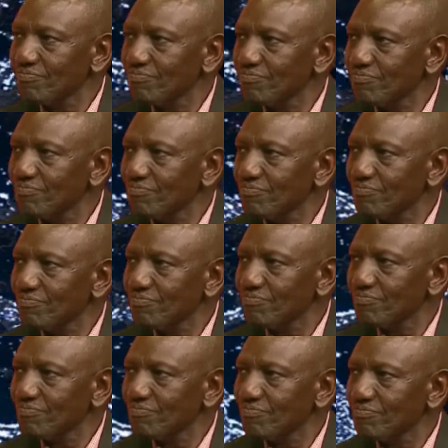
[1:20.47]

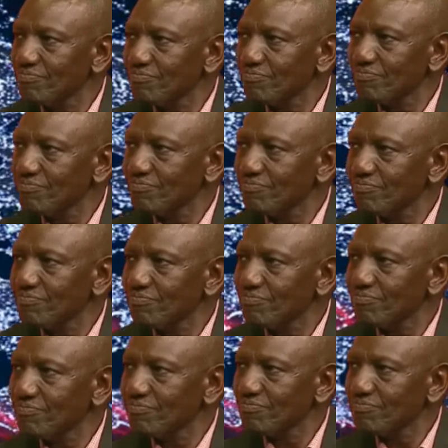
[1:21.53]

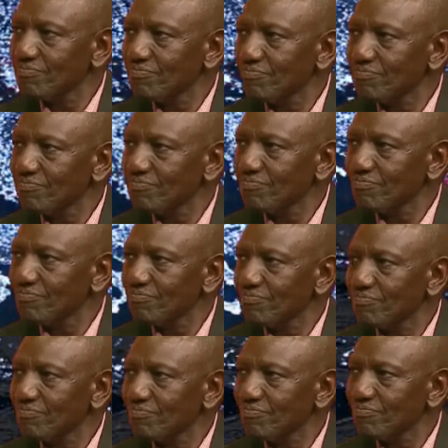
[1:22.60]

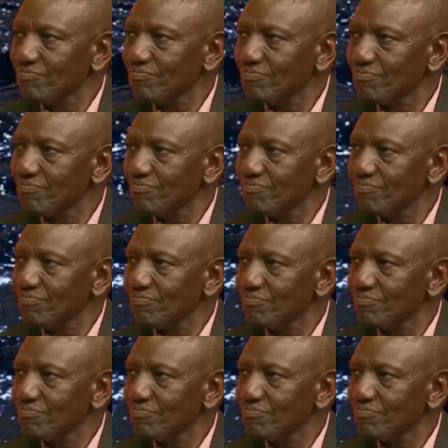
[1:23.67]
(not speaking)